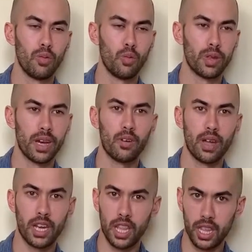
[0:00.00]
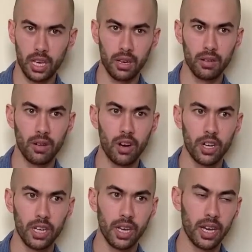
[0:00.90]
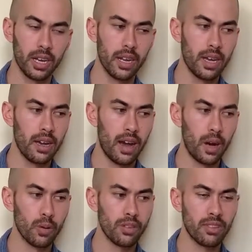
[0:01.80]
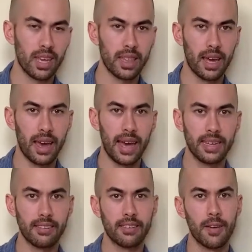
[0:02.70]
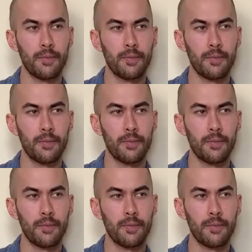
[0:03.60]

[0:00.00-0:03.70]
without anything on again. I will say that